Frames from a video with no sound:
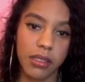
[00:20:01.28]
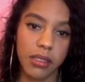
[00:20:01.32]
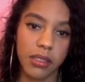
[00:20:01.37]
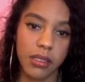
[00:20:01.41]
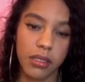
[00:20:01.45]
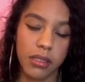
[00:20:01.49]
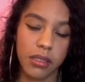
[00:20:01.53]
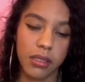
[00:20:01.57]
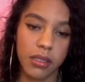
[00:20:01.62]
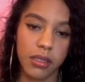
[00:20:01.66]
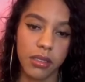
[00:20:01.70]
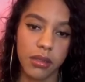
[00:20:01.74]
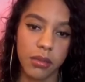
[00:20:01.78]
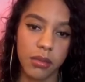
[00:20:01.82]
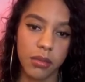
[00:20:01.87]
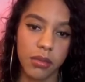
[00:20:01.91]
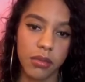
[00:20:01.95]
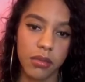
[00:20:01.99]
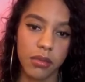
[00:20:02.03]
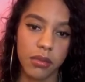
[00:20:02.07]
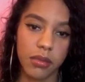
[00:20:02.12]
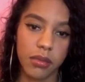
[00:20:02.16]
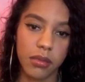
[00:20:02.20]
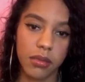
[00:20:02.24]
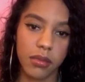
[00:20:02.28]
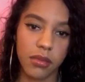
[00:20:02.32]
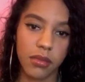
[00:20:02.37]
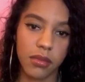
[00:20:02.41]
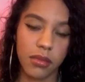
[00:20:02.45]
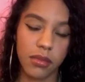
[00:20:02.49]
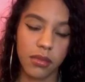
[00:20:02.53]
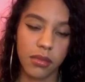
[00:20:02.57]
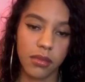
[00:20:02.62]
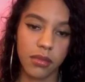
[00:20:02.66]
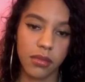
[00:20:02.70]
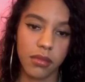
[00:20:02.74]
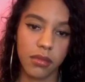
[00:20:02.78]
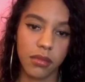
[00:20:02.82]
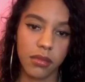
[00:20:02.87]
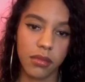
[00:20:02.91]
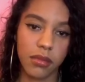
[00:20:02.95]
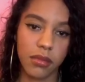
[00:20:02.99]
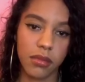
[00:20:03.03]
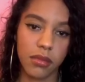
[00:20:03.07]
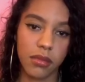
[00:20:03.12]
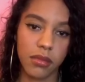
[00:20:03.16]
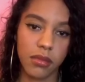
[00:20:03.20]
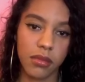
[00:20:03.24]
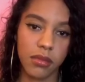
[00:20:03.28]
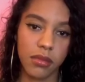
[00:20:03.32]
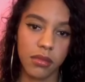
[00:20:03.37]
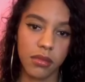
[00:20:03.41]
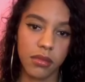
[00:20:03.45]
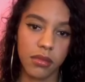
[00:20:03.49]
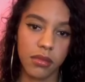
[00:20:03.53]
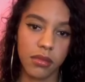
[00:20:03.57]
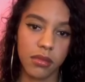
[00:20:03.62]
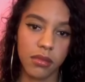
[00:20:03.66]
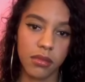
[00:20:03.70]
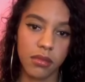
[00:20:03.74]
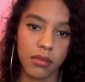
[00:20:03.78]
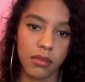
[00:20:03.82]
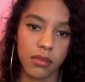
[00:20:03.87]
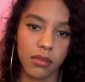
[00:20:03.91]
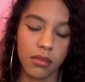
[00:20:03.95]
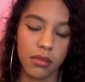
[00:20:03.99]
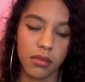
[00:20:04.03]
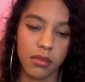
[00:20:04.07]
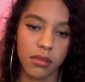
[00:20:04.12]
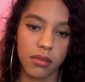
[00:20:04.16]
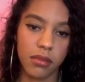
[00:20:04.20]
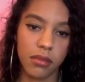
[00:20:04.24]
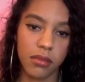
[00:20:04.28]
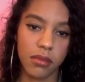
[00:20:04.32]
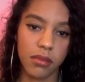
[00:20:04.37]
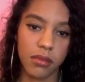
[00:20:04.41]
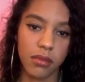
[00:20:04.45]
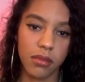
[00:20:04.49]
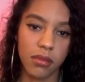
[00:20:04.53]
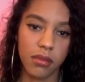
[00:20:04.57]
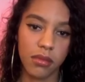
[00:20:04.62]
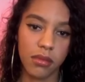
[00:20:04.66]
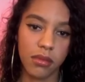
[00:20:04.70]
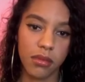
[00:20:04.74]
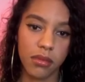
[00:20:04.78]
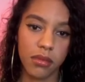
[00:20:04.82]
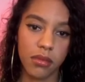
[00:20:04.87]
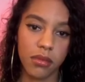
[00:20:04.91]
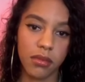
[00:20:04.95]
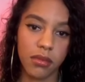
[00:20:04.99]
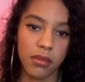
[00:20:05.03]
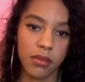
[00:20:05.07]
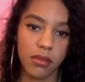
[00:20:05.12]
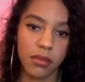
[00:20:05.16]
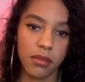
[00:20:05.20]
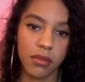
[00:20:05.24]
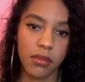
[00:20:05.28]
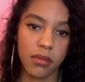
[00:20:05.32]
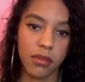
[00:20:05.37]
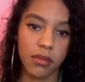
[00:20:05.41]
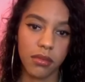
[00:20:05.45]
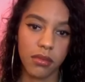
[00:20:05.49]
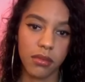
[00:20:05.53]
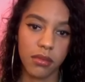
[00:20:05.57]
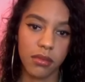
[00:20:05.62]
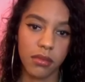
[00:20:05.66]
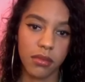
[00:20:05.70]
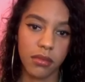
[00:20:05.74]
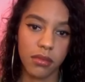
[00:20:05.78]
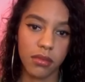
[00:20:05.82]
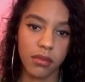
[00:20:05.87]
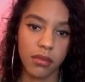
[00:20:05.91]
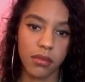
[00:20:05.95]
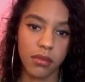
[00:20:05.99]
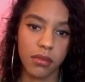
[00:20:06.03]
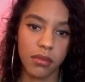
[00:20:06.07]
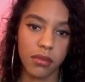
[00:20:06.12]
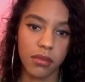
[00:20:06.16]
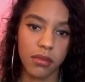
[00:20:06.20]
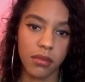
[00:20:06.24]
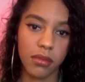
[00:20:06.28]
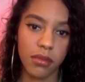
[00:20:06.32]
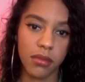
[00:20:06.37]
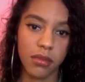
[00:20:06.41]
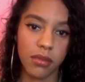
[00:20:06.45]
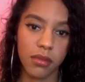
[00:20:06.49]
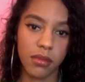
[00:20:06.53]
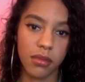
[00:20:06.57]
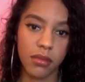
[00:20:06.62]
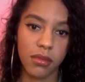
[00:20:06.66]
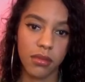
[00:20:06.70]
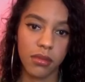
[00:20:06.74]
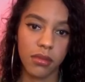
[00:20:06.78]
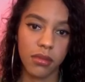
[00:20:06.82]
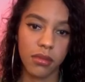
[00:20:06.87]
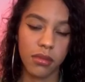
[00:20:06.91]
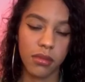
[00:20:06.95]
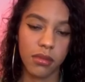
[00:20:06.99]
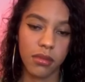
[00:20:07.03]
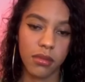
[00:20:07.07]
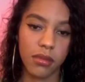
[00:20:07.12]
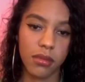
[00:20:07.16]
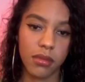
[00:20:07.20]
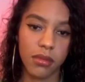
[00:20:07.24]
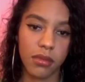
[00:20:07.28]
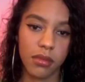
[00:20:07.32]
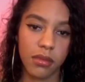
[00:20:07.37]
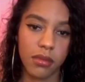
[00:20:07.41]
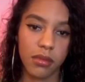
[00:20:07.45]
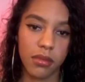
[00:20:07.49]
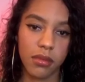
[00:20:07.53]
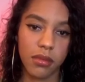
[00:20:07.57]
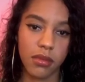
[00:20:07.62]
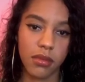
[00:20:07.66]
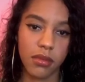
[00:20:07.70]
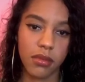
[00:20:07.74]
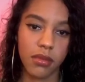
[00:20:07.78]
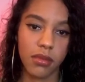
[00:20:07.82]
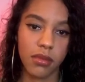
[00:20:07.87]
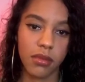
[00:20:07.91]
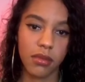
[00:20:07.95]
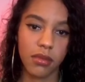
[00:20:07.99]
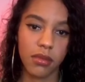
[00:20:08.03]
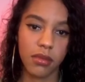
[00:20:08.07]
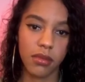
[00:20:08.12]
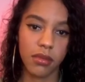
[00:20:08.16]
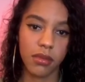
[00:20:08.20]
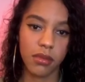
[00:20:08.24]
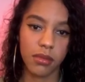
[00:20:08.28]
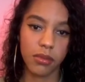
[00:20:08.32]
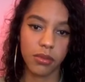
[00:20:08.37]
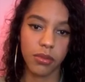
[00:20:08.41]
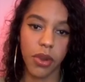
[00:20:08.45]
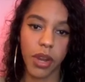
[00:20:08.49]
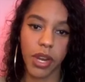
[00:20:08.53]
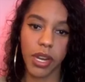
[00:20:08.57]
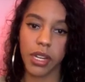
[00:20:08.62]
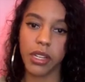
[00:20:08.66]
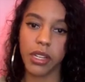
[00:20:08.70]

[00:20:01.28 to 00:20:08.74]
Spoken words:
No words are spoken by the person on screen.